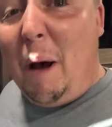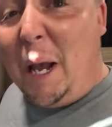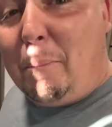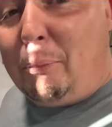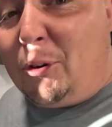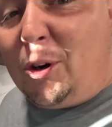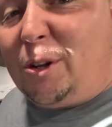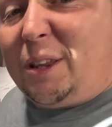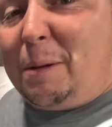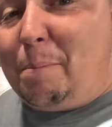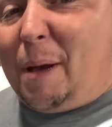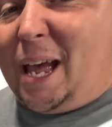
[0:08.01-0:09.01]
my
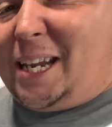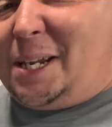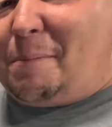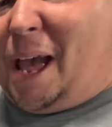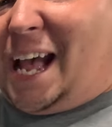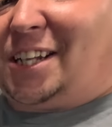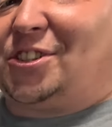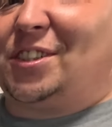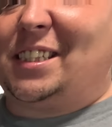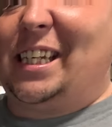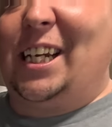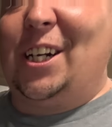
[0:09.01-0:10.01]
Brooklyn bedding
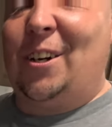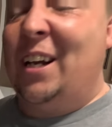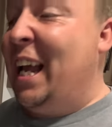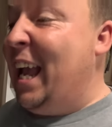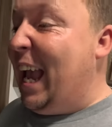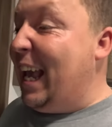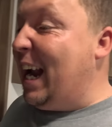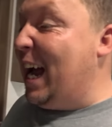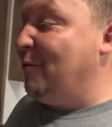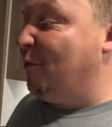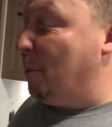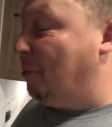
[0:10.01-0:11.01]
mattress here and
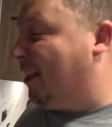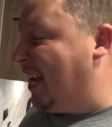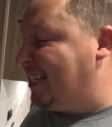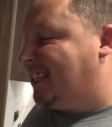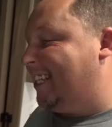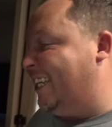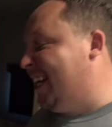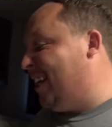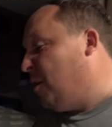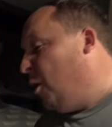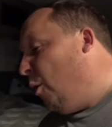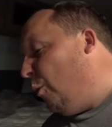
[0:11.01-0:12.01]
I'm replacing it